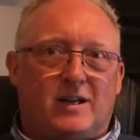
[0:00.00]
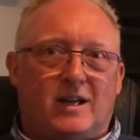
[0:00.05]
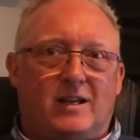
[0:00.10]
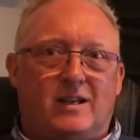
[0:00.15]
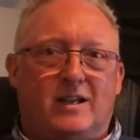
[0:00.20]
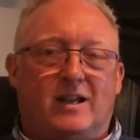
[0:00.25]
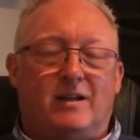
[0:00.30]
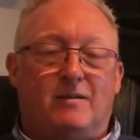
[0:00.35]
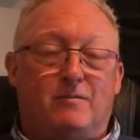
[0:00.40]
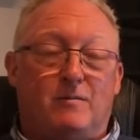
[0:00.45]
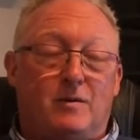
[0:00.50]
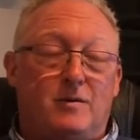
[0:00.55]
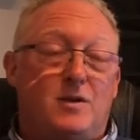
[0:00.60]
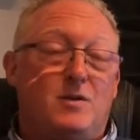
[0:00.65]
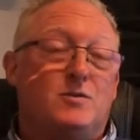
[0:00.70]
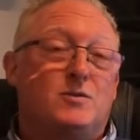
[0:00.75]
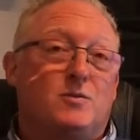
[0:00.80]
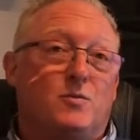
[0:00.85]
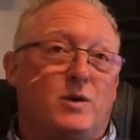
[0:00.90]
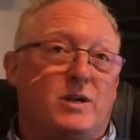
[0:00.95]
And we
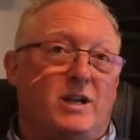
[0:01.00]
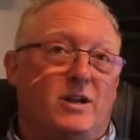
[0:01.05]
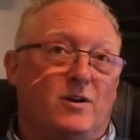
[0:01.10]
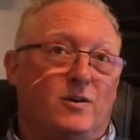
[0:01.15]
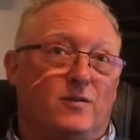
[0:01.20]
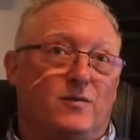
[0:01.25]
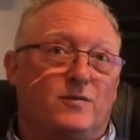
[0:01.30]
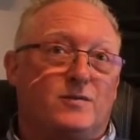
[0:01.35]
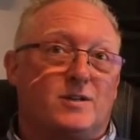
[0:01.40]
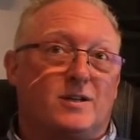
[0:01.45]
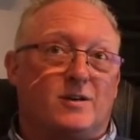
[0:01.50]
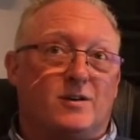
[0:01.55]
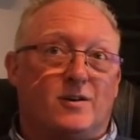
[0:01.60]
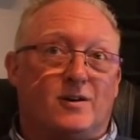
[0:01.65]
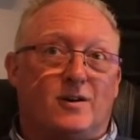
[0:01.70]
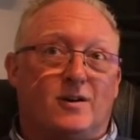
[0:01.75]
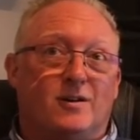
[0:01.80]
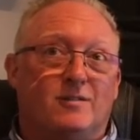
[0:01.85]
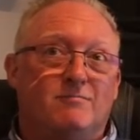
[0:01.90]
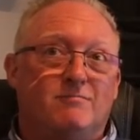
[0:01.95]
used to win enough to
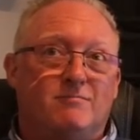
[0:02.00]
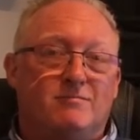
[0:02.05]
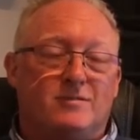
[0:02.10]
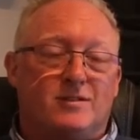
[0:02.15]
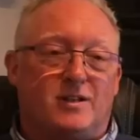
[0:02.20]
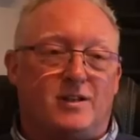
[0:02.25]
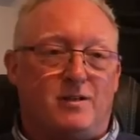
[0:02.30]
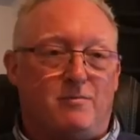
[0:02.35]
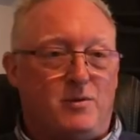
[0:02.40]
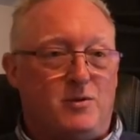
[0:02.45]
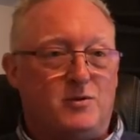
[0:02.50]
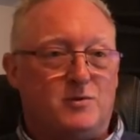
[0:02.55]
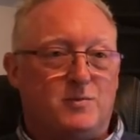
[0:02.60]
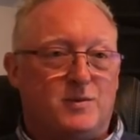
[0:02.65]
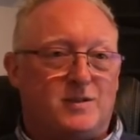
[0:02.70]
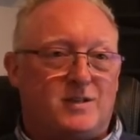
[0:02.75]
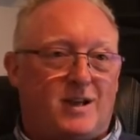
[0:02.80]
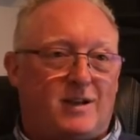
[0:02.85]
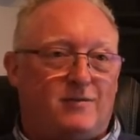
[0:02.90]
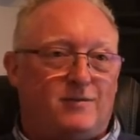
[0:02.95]
go to the
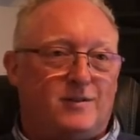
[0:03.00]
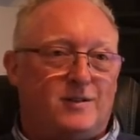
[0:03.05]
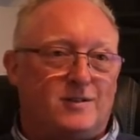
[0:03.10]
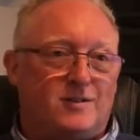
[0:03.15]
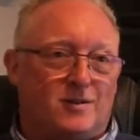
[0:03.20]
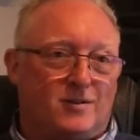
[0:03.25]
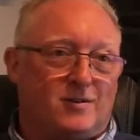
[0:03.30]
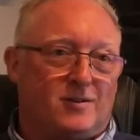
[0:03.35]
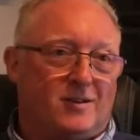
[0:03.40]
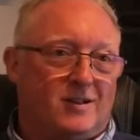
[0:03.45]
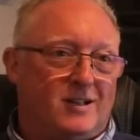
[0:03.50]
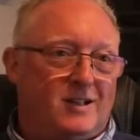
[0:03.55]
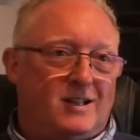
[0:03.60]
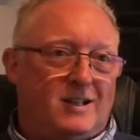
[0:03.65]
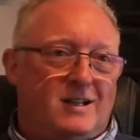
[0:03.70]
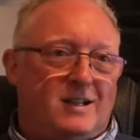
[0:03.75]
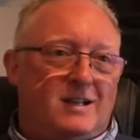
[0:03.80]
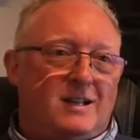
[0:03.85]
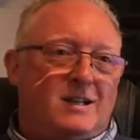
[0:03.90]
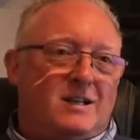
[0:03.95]
amusements after. So
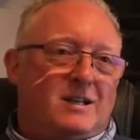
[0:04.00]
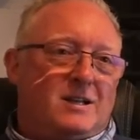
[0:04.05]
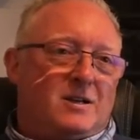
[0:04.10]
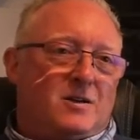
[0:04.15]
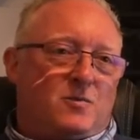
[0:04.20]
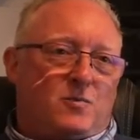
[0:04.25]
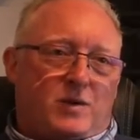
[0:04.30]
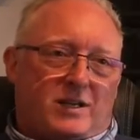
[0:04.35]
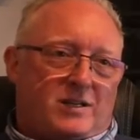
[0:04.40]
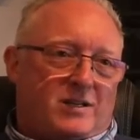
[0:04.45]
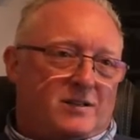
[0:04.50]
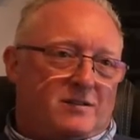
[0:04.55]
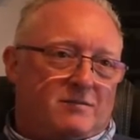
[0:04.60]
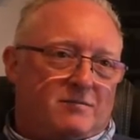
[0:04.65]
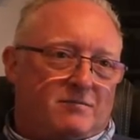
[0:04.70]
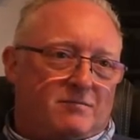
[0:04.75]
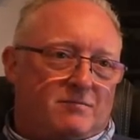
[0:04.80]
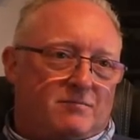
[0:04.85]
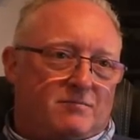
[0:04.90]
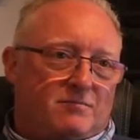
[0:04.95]
we'd
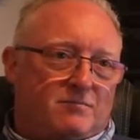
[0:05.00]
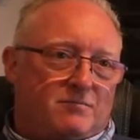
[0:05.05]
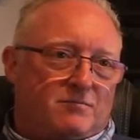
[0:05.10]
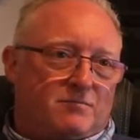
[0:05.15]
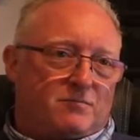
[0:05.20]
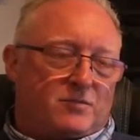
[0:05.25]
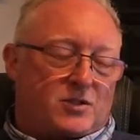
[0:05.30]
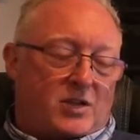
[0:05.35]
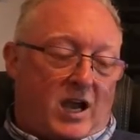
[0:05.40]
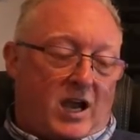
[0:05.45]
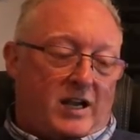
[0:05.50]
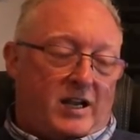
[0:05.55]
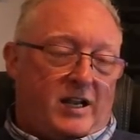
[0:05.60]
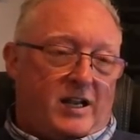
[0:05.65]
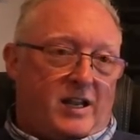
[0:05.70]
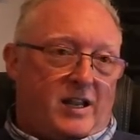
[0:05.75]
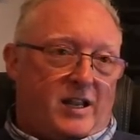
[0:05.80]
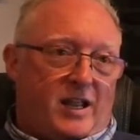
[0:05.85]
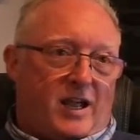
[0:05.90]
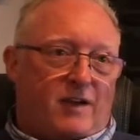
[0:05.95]
sign
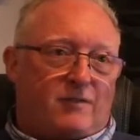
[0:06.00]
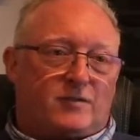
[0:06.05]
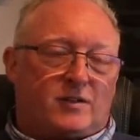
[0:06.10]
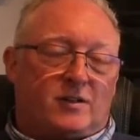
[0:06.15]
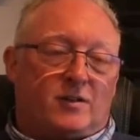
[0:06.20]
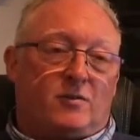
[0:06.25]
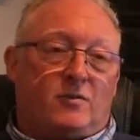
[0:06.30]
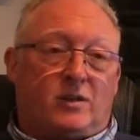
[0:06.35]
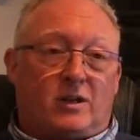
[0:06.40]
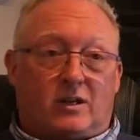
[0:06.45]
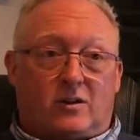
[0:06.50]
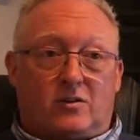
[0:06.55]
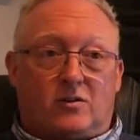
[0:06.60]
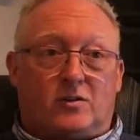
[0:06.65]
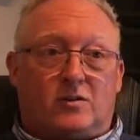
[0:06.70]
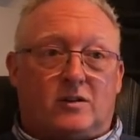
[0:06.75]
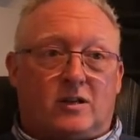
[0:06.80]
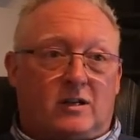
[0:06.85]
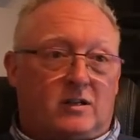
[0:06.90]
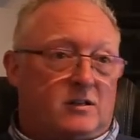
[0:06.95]
in the afternoon and
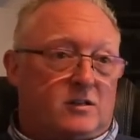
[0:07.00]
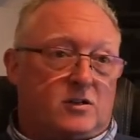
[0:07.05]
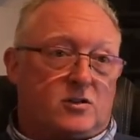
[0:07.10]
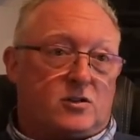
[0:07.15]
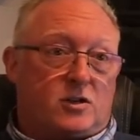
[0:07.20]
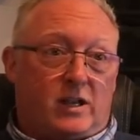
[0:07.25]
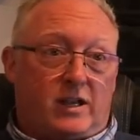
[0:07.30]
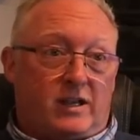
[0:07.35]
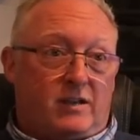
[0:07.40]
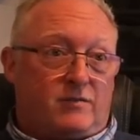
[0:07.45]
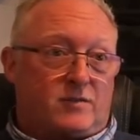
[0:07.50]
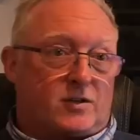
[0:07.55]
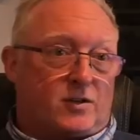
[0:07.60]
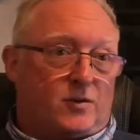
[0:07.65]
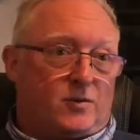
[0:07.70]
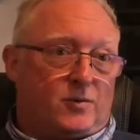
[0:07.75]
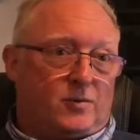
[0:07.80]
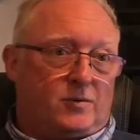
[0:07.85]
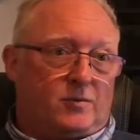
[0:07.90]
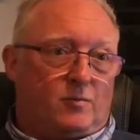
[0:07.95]
go and just leave
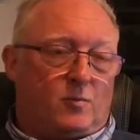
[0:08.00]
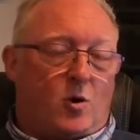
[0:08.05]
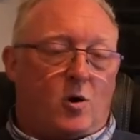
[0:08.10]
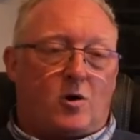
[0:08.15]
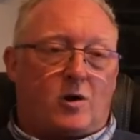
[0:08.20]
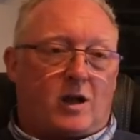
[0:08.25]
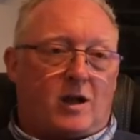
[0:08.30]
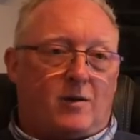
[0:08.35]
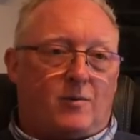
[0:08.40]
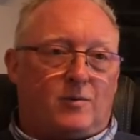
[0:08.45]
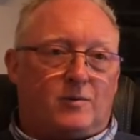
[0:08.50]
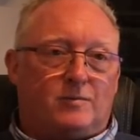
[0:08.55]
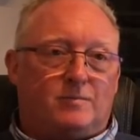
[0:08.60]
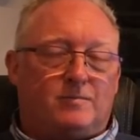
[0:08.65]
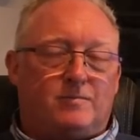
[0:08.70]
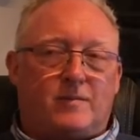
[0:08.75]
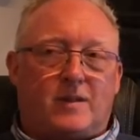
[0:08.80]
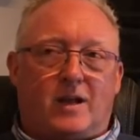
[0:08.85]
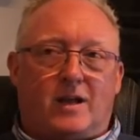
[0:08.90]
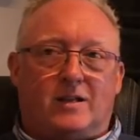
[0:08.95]
school, walk out,
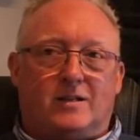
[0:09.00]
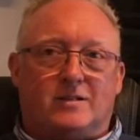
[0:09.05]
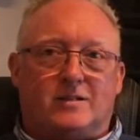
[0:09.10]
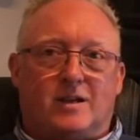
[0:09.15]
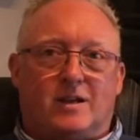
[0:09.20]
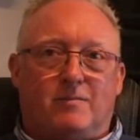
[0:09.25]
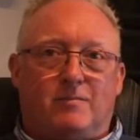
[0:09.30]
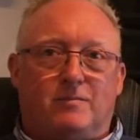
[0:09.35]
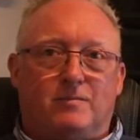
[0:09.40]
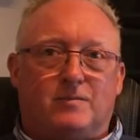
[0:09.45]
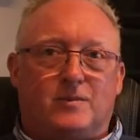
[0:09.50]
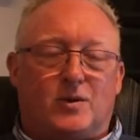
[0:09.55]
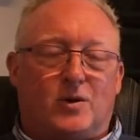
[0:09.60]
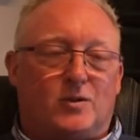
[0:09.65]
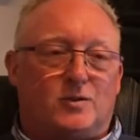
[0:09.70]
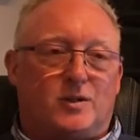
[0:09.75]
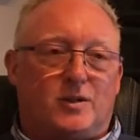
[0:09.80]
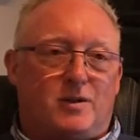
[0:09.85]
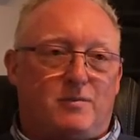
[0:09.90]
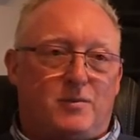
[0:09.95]
and go
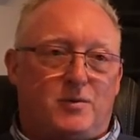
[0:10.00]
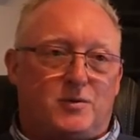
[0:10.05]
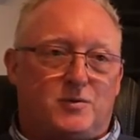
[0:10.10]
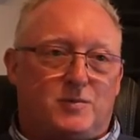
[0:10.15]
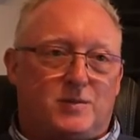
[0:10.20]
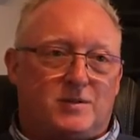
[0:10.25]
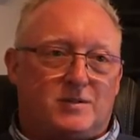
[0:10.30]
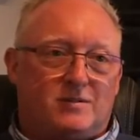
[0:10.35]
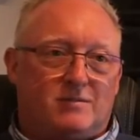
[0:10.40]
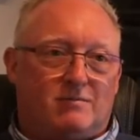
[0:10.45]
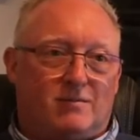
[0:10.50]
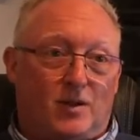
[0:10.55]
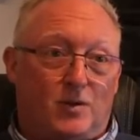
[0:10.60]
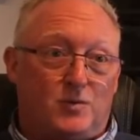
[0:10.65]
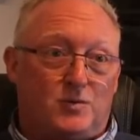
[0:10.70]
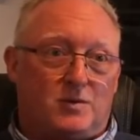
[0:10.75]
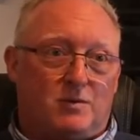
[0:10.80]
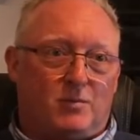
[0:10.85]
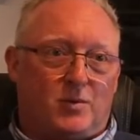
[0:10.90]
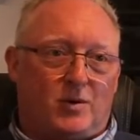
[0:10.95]
to the amusements,
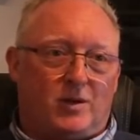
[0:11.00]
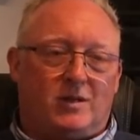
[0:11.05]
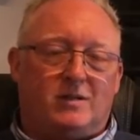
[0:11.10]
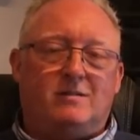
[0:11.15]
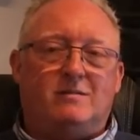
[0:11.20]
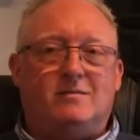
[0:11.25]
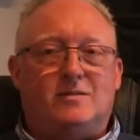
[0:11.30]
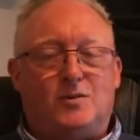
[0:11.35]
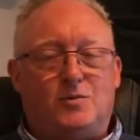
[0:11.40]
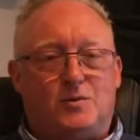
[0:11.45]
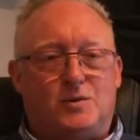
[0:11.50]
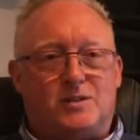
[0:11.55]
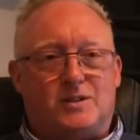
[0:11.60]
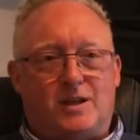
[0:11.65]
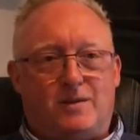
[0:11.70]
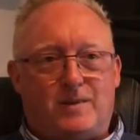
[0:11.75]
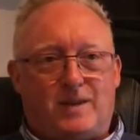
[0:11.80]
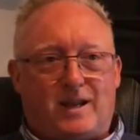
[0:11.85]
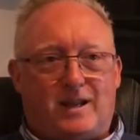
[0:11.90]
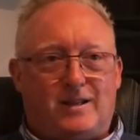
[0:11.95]
lose the money, do the
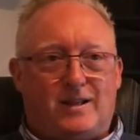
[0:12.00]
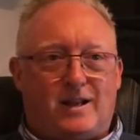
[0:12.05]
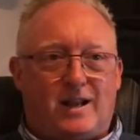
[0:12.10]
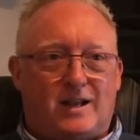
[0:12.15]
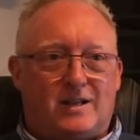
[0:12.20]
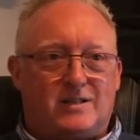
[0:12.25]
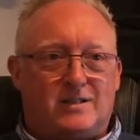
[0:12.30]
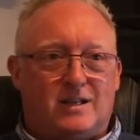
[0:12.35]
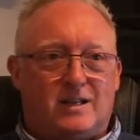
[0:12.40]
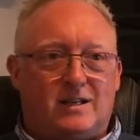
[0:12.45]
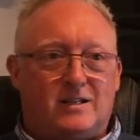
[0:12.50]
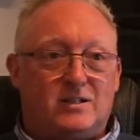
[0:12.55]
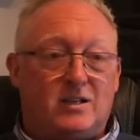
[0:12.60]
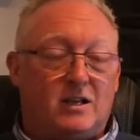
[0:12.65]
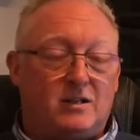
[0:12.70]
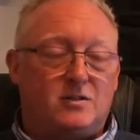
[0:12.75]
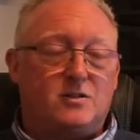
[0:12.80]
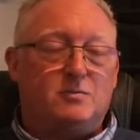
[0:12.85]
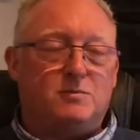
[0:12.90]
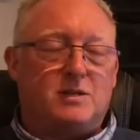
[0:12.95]
same again the next day.
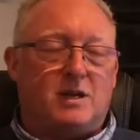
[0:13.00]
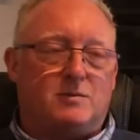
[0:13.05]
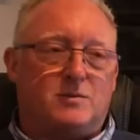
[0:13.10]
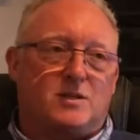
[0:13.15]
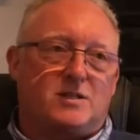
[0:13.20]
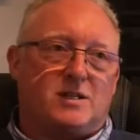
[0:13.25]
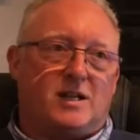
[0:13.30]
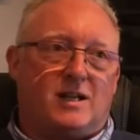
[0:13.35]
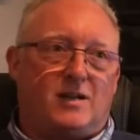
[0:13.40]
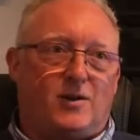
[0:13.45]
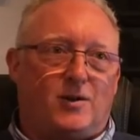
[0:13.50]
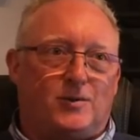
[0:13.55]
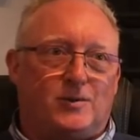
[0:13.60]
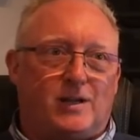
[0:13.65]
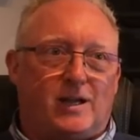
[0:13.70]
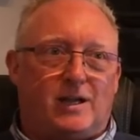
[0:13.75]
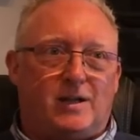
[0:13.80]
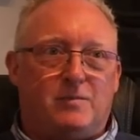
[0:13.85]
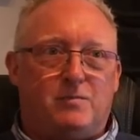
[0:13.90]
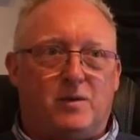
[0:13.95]
So sometimes I stayed all
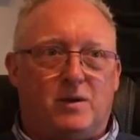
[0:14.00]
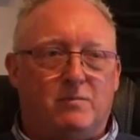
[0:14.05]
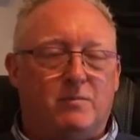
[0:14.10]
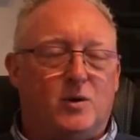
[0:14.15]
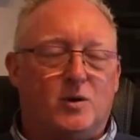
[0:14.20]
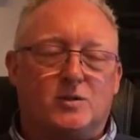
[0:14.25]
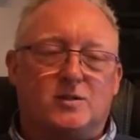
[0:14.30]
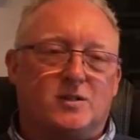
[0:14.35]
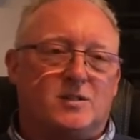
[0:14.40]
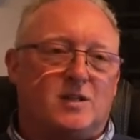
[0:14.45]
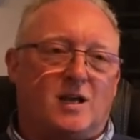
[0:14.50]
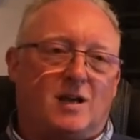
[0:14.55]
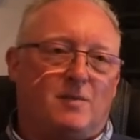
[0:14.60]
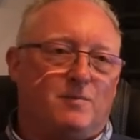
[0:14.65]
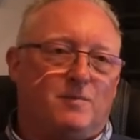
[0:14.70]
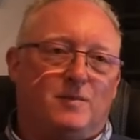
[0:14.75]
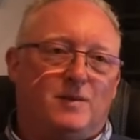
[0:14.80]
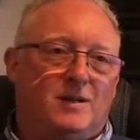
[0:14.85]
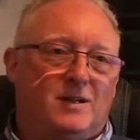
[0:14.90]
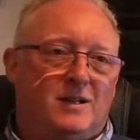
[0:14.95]
day, but most of the
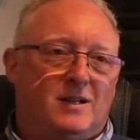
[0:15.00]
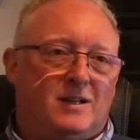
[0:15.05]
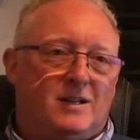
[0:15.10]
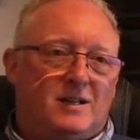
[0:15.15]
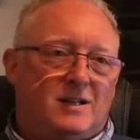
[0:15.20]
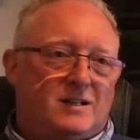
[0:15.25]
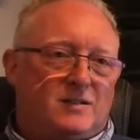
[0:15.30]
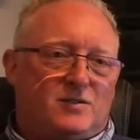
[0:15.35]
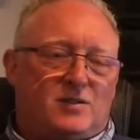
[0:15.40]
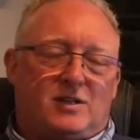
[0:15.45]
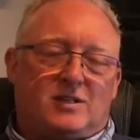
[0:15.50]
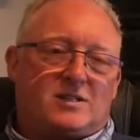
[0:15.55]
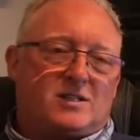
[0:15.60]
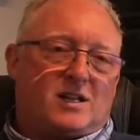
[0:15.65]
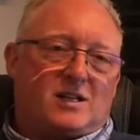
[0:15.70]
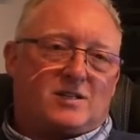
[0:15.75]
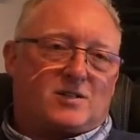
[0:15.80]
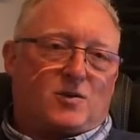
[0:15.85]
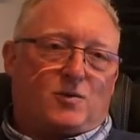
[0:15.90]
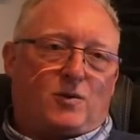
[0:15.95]
time didn't
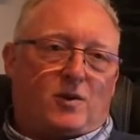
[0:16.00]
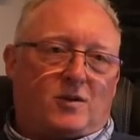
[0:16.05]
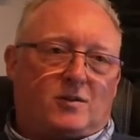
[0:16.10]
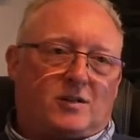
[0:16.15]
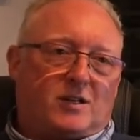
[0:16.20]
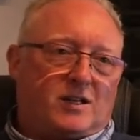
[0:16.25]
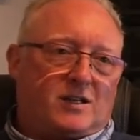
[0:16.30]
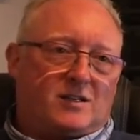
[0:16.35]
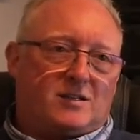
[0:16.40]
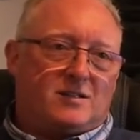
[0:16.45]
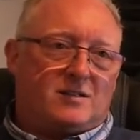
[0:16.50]
stay at school all day.